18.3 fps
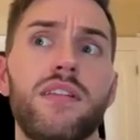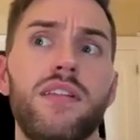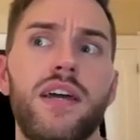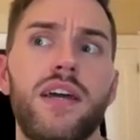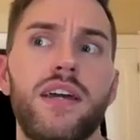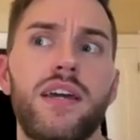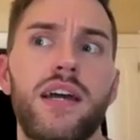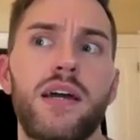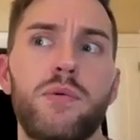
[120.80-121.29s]

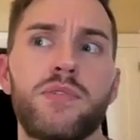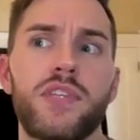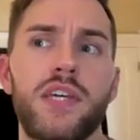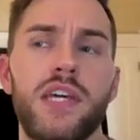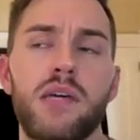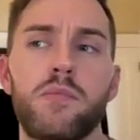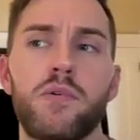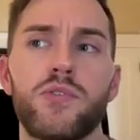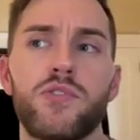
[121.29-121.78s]
like I was
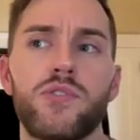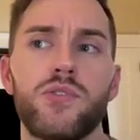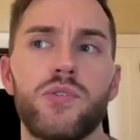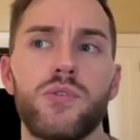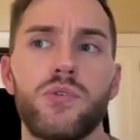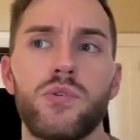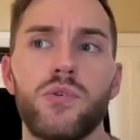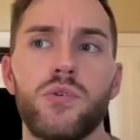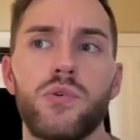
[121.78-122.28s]
able
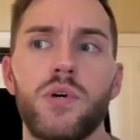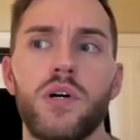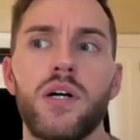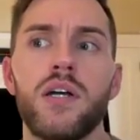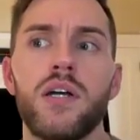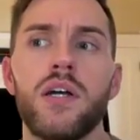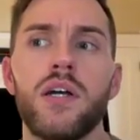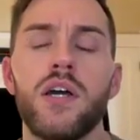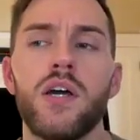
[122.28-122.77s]

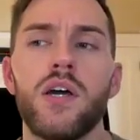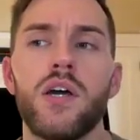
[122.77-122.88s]
to